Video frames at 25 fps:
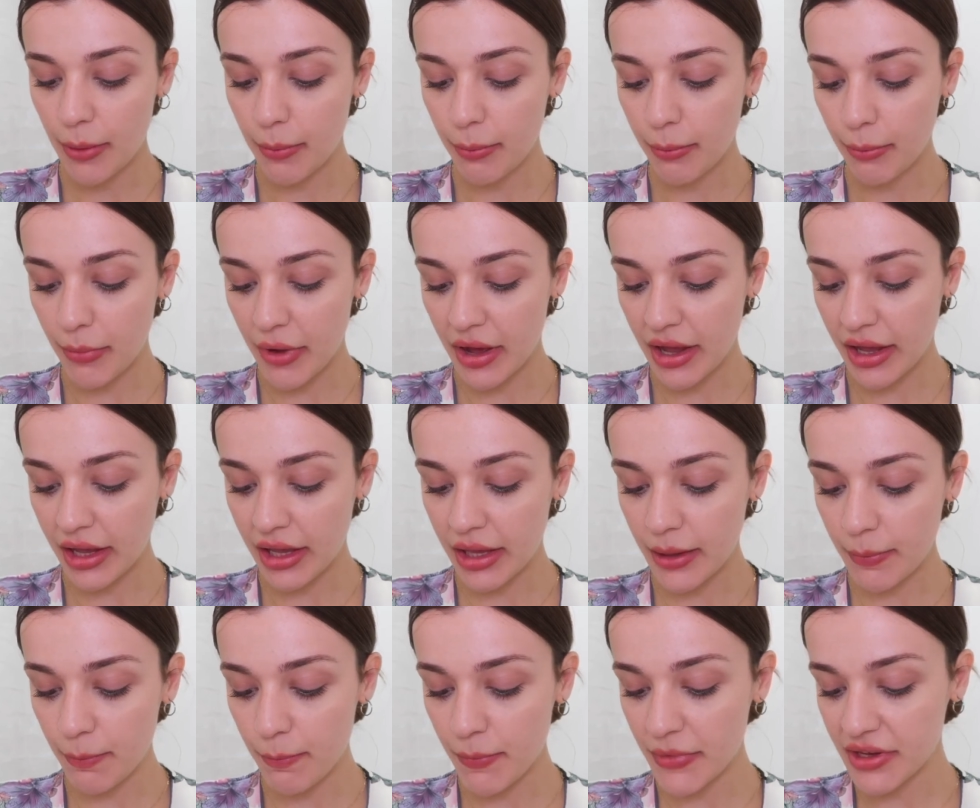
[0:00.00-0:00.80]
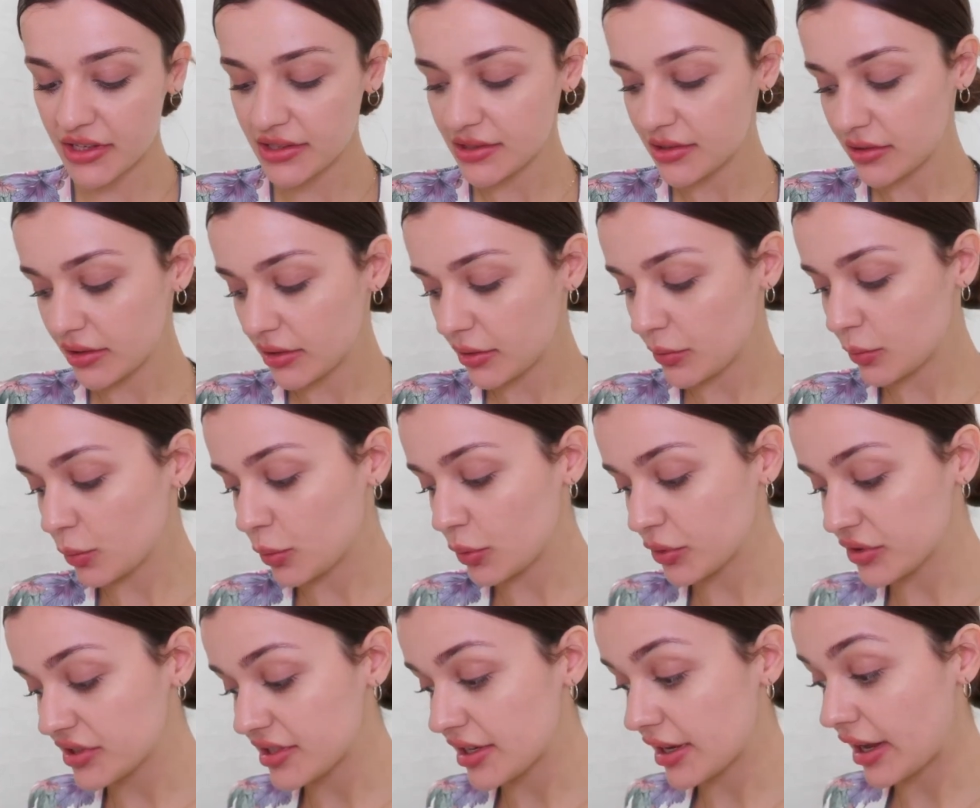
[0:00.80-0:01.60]
my micellar
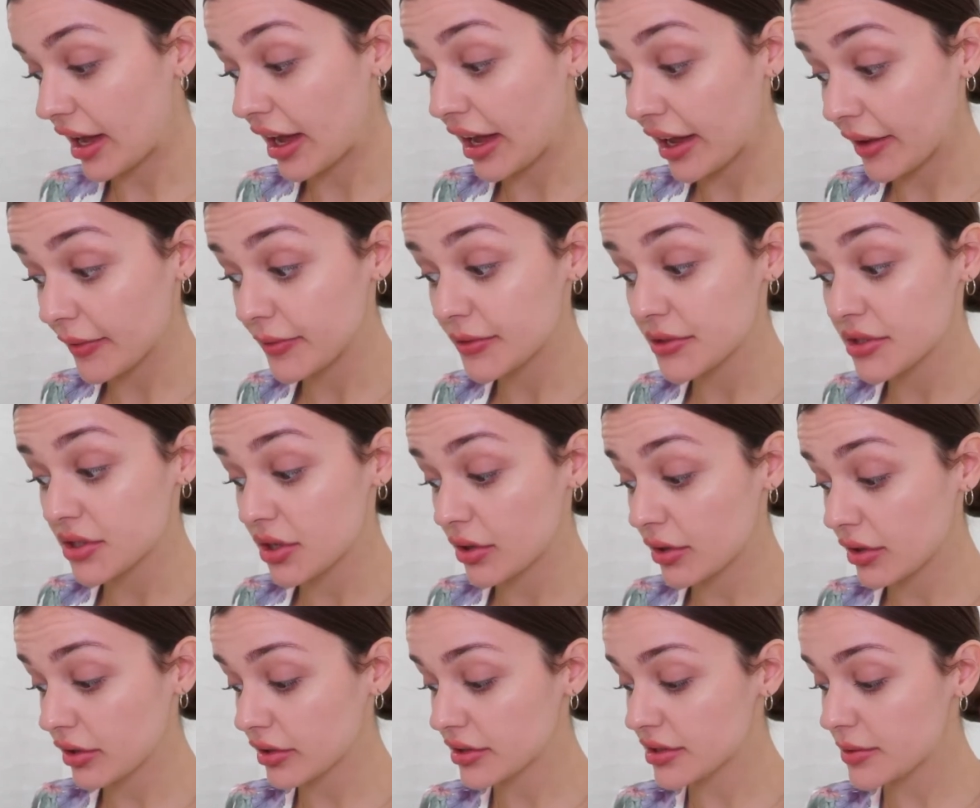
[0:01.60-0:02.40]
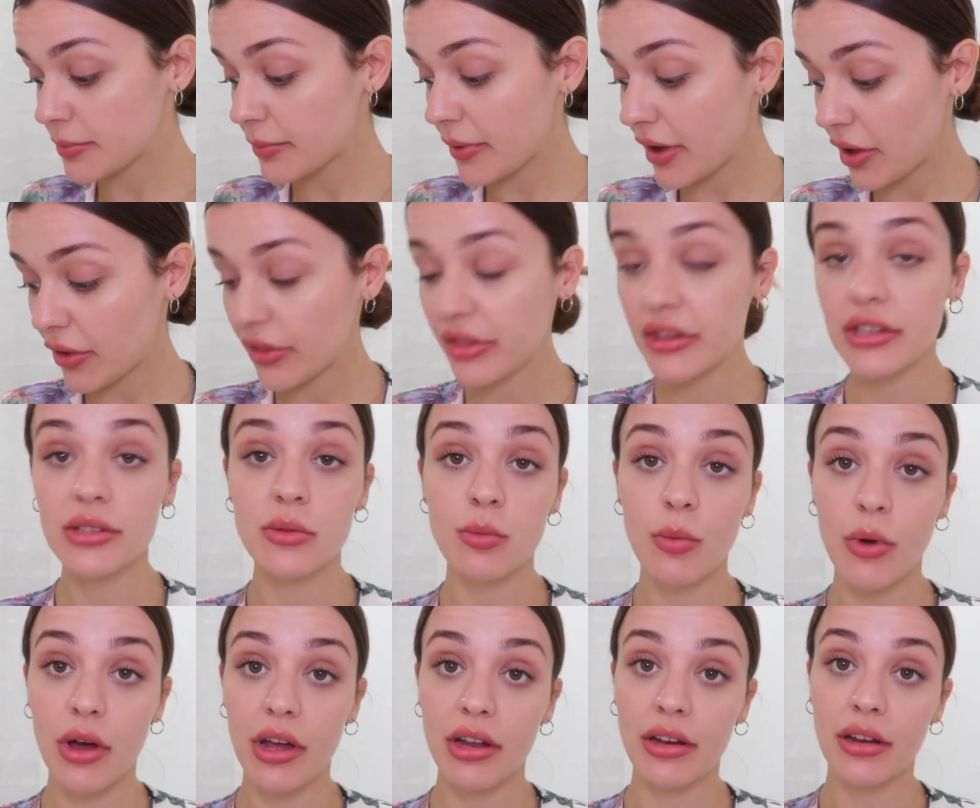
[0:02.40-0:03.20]
water. I've talked about this
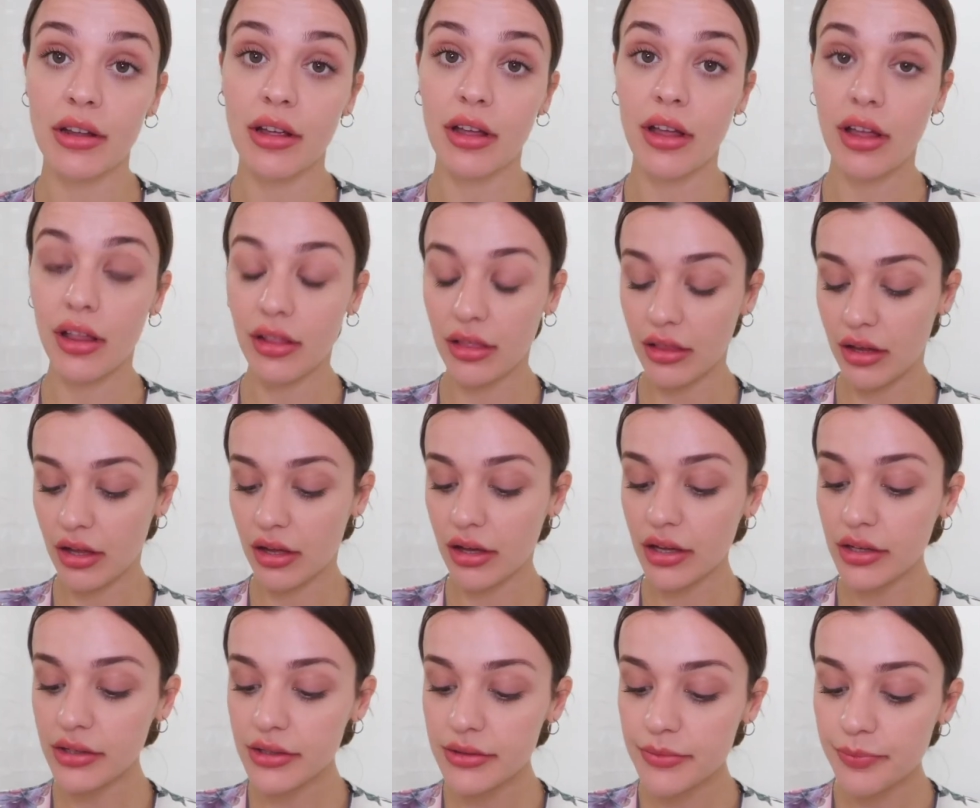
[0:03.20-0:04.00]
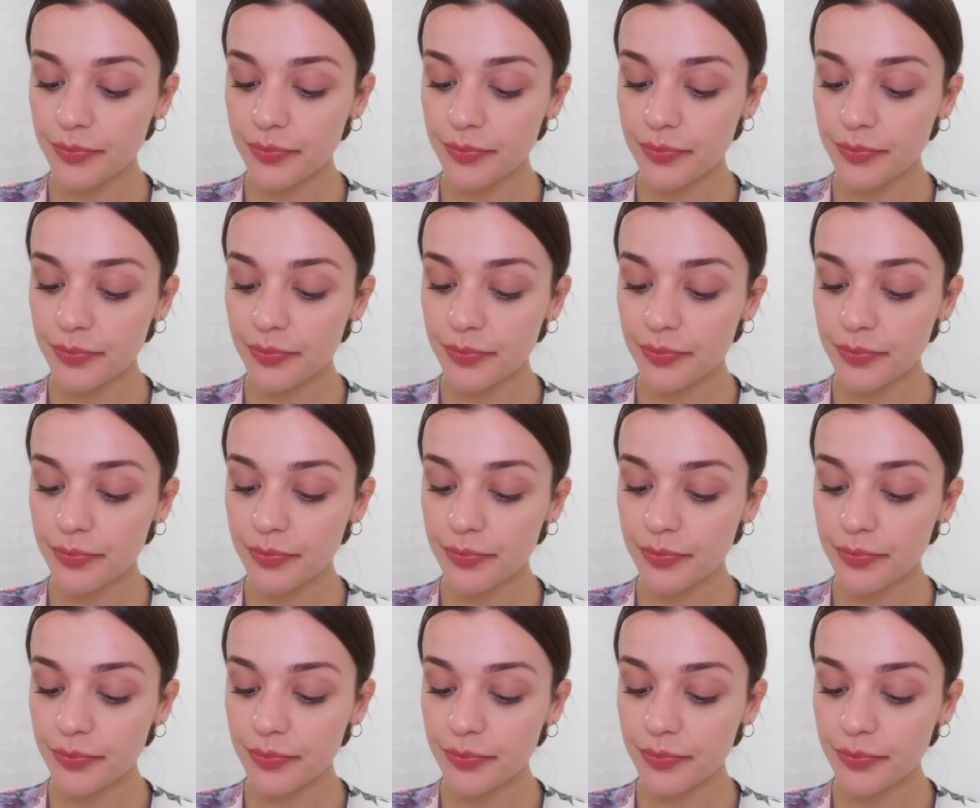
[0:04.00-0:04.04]
one a lot.